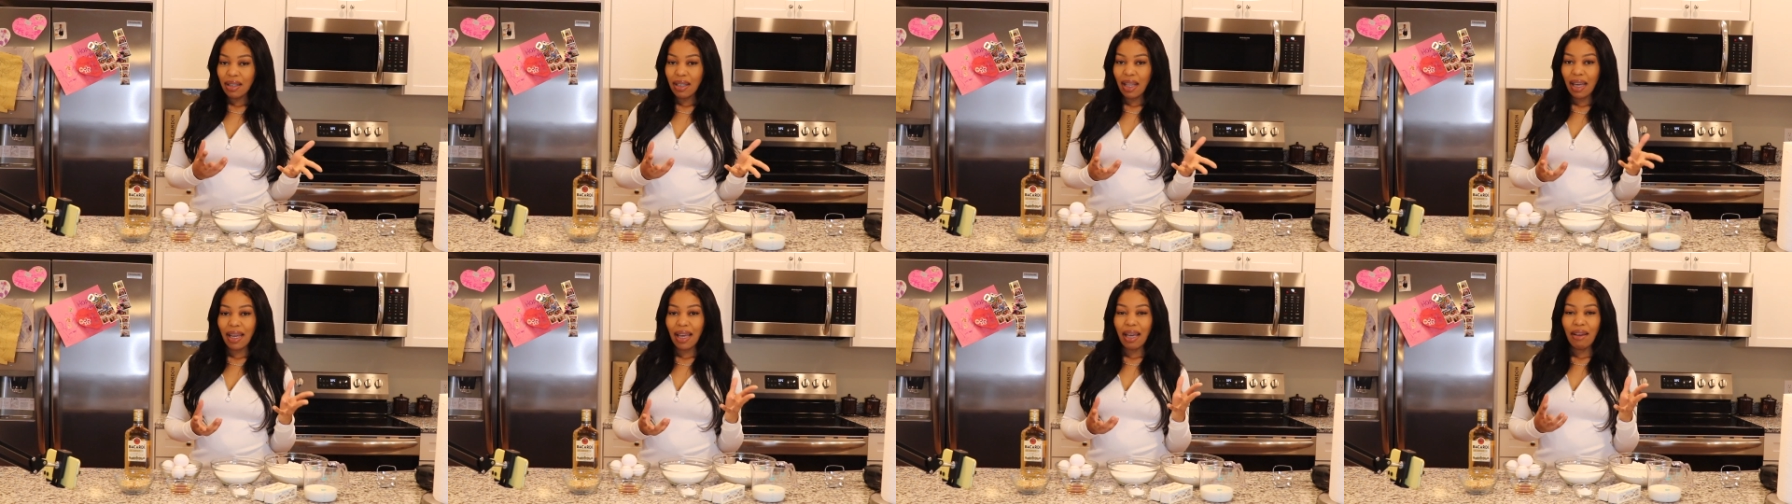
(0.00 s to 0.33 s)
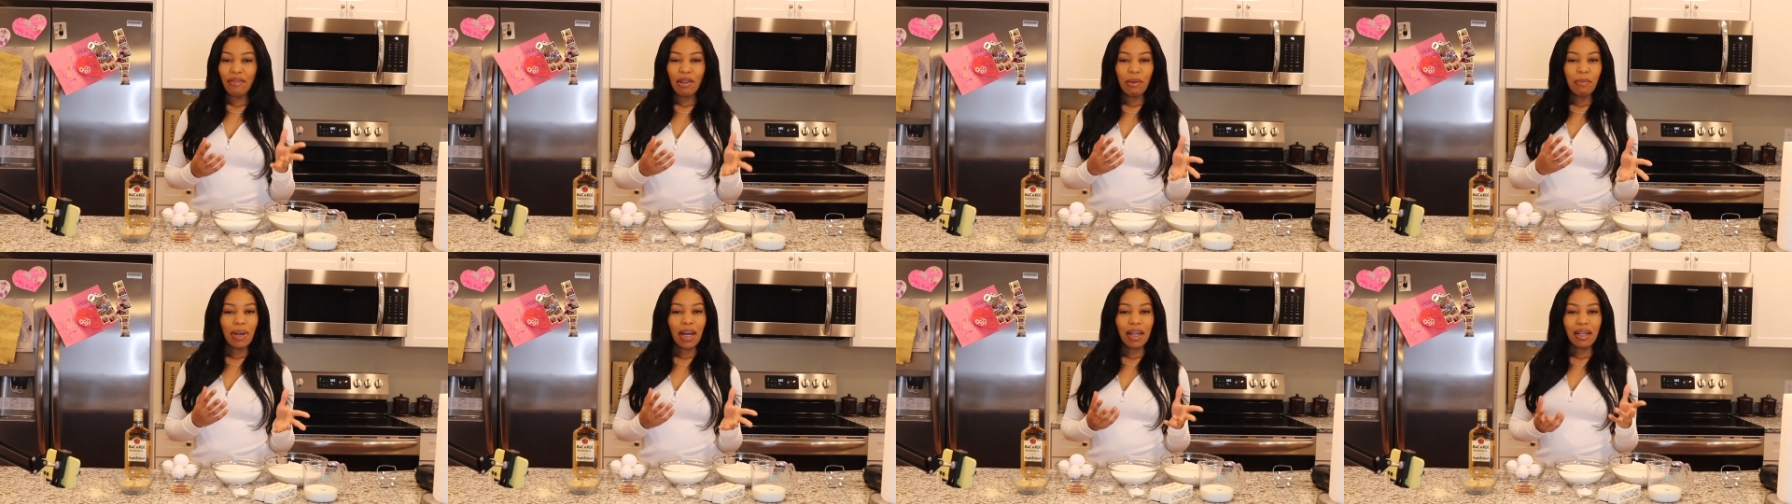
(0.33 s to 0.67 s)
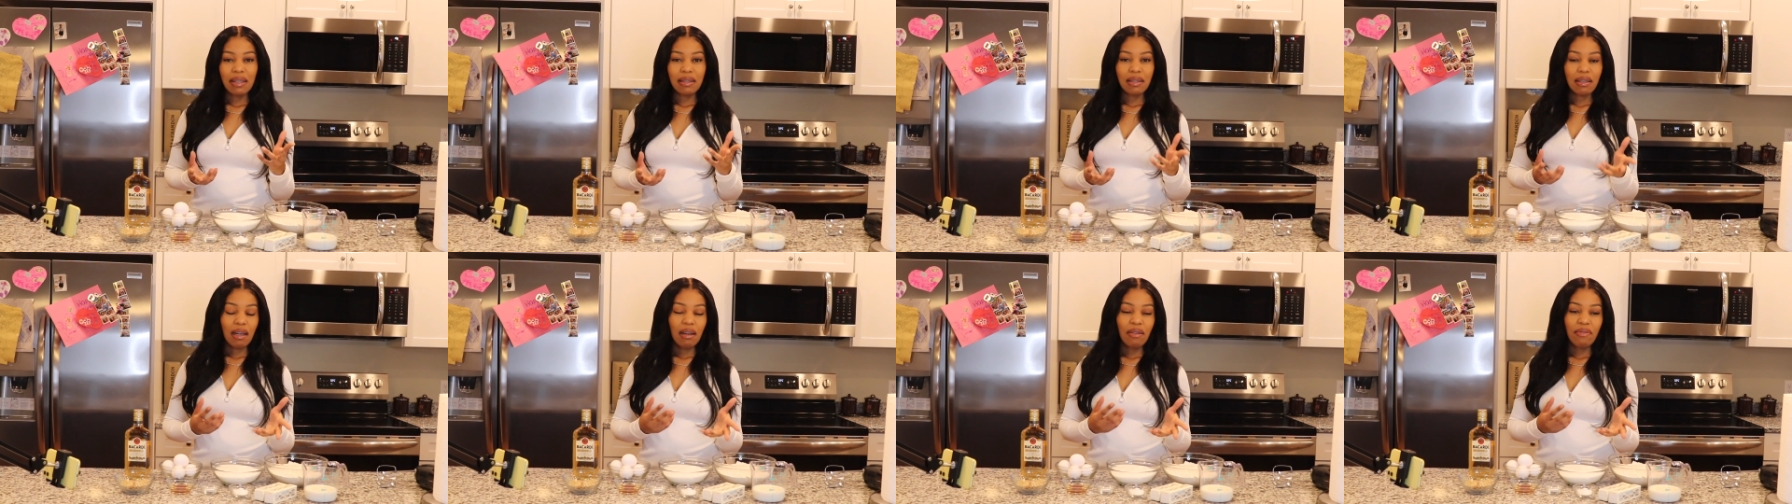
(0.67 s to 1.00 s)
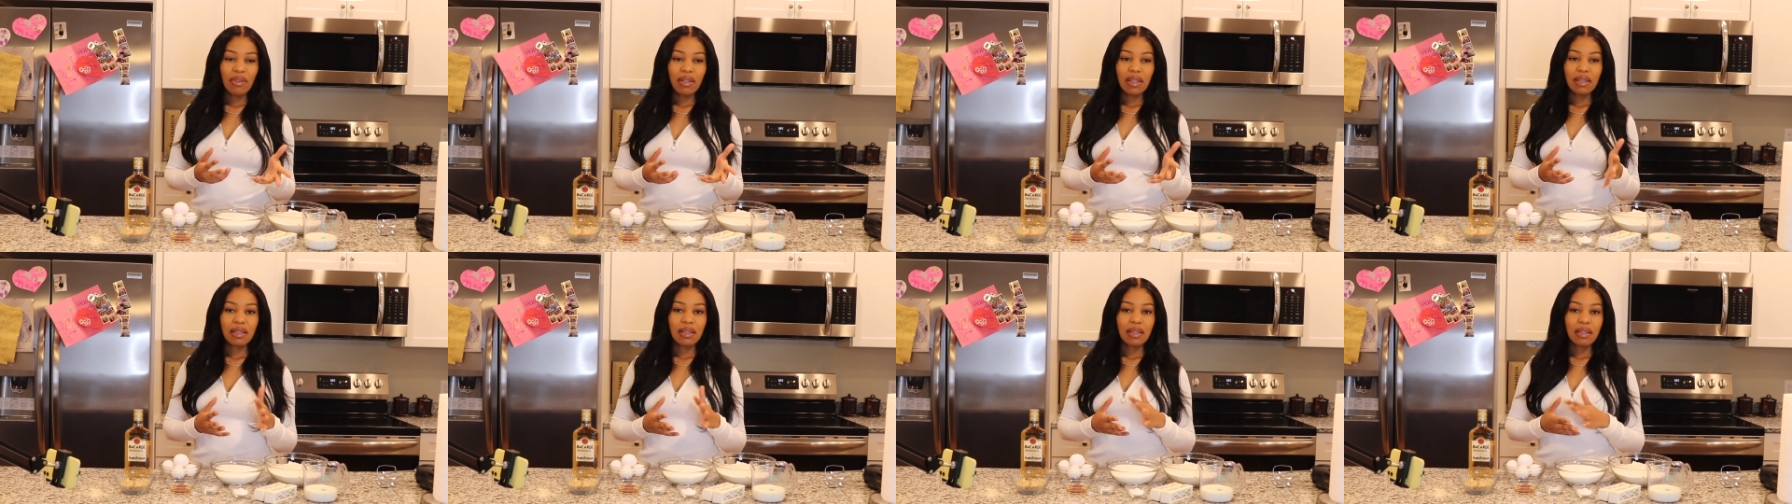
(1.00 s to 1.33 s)
Like, everybody's
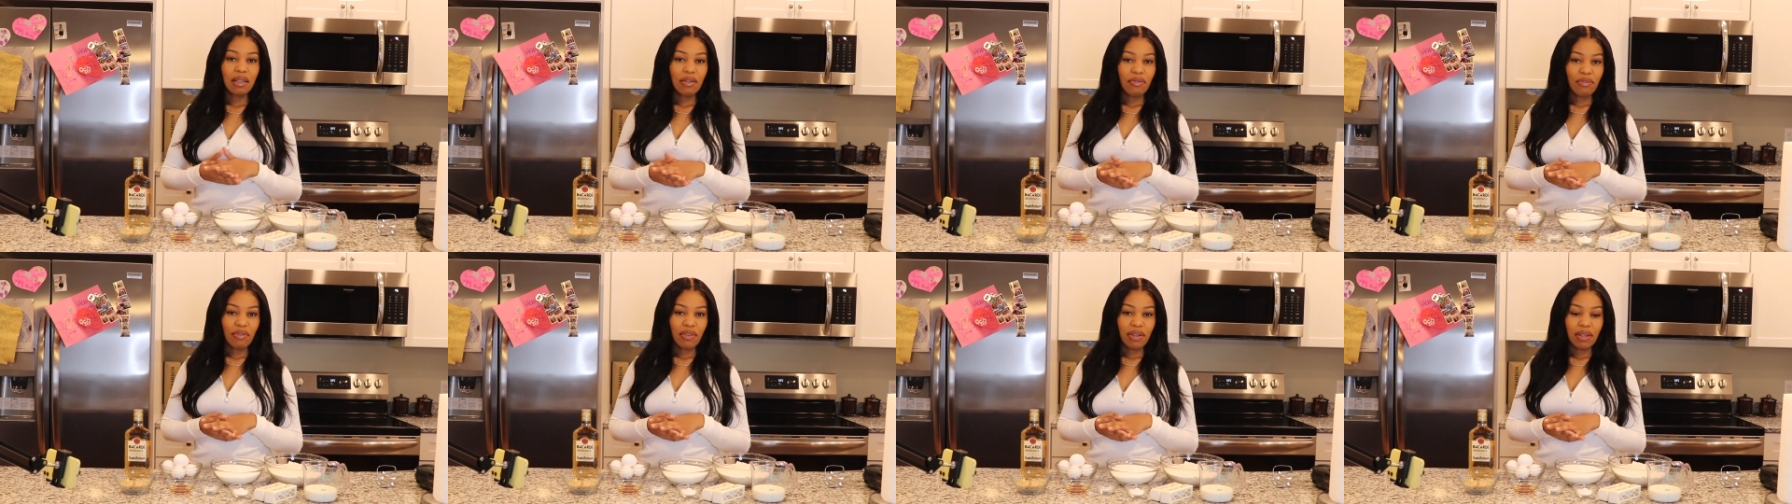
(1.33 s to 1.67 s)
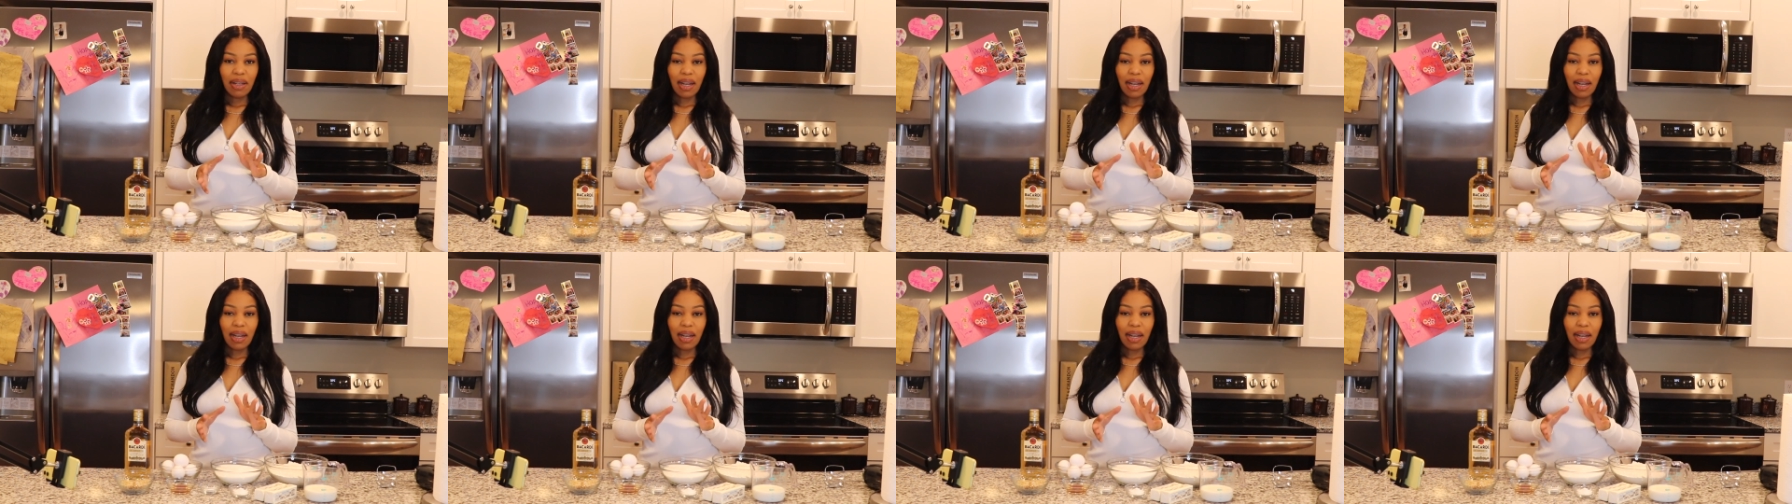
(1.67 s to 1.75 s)
oven is different.